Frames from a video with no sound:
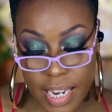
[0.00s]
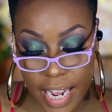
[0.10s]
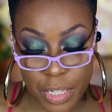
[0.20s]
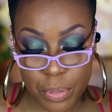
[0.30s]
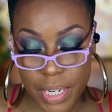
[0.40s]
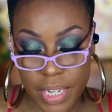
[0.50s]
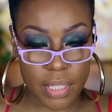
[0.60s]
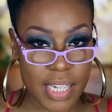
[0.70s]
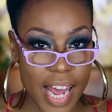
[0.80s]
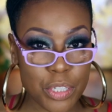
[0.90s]
next one
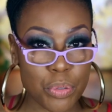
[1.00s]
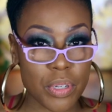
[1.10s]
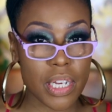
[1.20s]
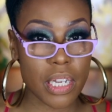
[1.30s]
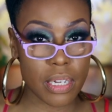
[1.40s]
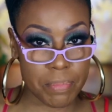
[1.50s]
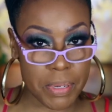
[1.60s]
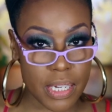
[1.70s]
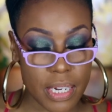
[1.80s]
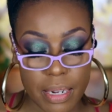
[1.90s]
is actually a
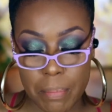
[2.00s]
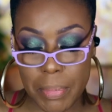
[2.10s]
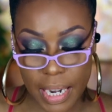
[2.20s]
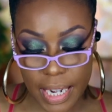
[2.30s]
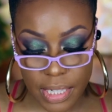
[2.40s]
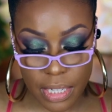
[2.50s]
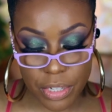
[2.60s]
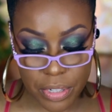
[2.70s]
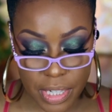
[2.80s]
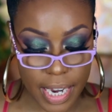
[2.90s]
lipstick, but I like to
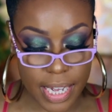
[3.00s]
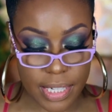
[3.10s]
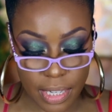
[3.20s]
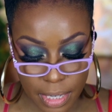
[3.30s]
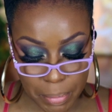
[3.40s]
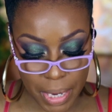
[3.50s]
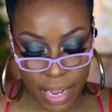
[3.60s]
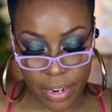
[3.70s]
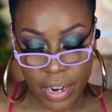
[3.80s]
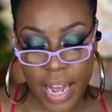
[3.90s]
use it as a lip
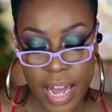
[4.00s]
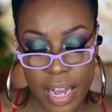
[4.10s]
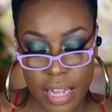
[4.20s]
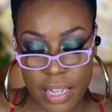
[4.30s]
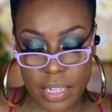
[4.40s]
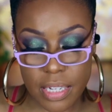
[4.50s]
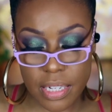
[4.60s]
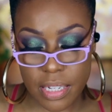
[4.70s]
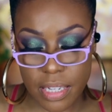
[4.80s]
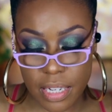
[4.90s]
liner. And this
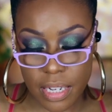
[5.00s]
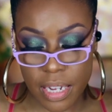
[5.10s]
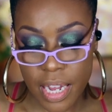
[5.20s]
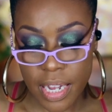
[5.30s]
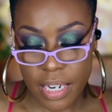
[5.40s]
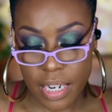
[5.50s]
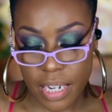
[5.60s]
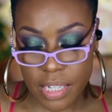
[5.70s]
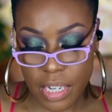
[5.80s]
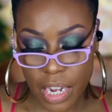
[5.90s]
is the
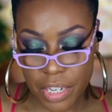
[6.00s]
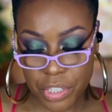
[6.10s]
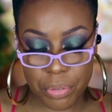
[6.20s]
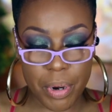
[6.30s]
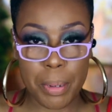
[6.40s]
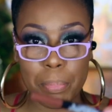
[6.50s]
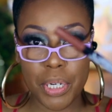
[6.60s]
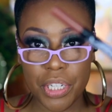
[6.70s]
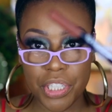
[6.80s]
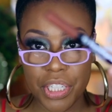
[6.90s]
NYX Lingerie
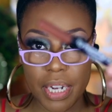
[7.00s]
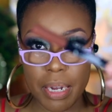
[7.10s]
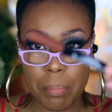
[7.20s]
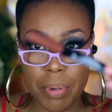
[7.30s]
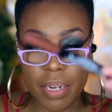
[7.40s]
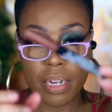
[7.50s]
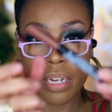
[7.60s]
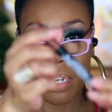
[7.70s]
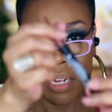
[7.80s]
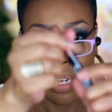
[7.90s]
Push Up.
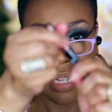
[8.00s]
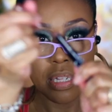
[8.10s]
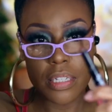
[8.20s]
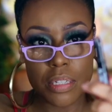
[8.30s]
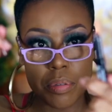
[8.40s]
This